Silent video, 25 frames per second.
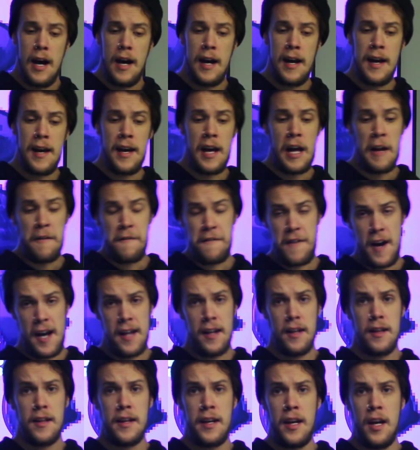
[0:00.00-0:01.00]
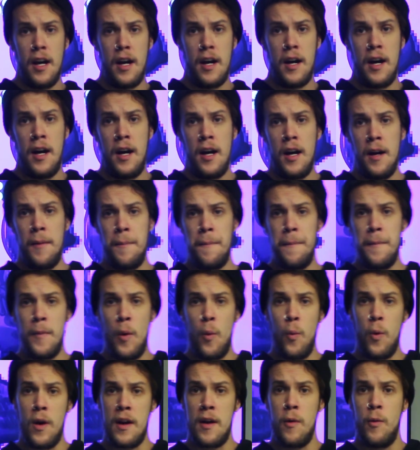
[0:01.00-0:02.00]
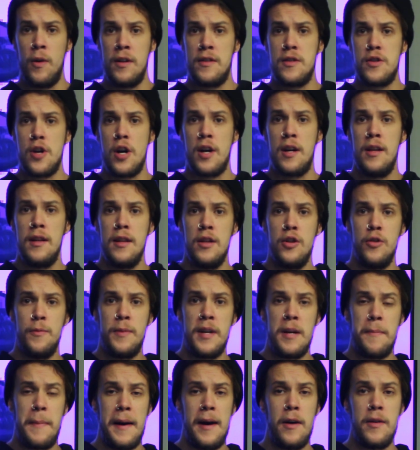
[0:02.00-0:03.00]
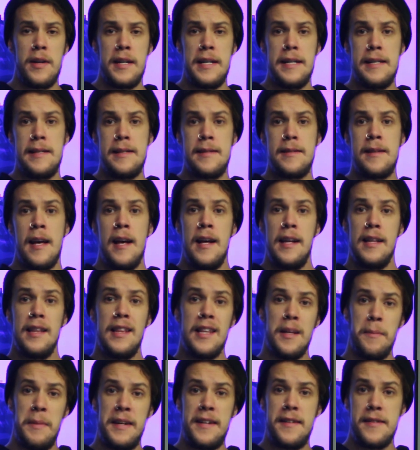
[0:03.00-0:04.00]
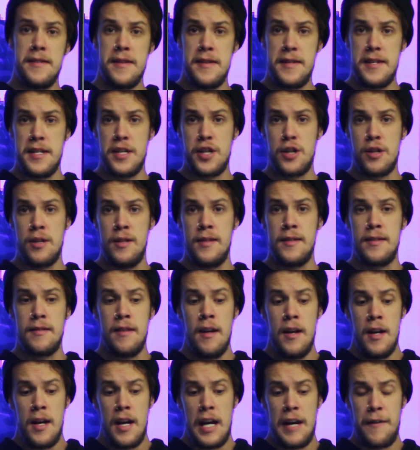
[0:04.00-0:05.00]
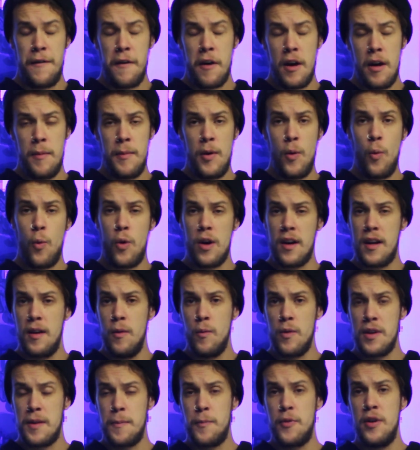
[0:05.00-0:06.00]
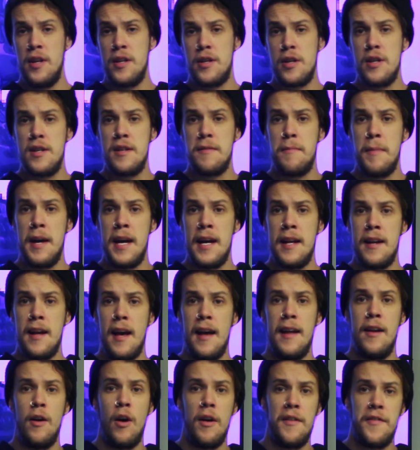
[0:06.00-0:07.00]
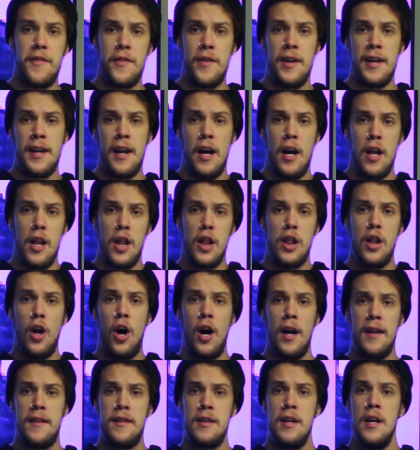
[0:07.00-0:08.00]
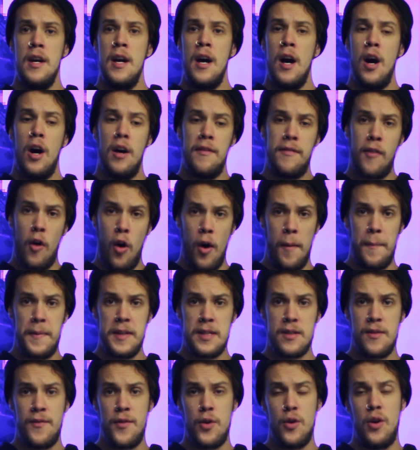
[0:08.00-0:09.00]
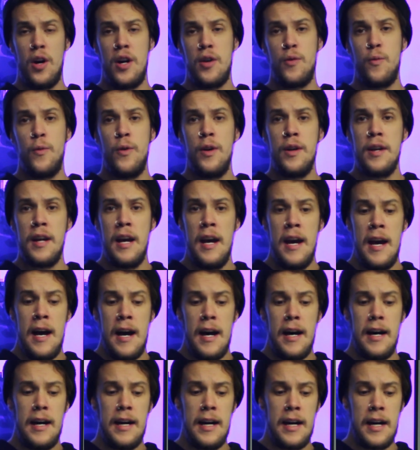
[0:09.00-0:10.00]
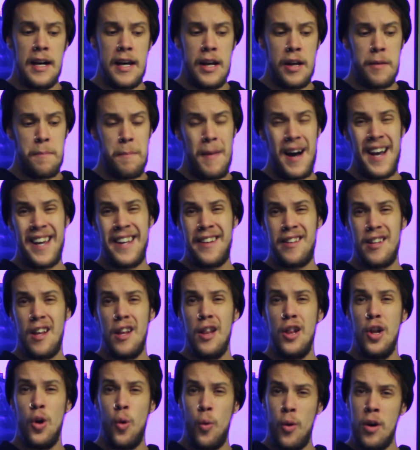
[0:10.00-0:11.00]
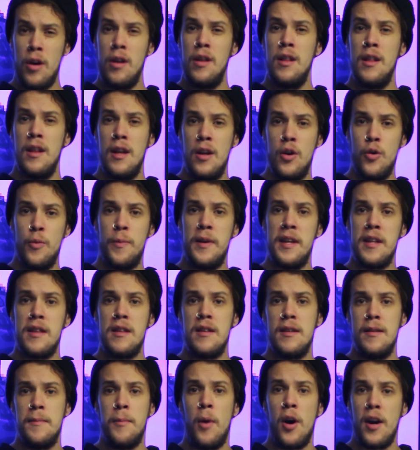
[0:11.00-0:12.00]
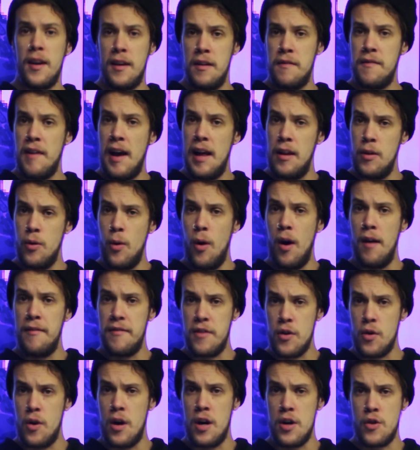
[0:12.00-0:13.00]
And finally, what I want to talk a little bit about is limited editions. If you're going to be working with print-on-demand and offering a lot of copies of your artwork, it might lower a little bit the market value of your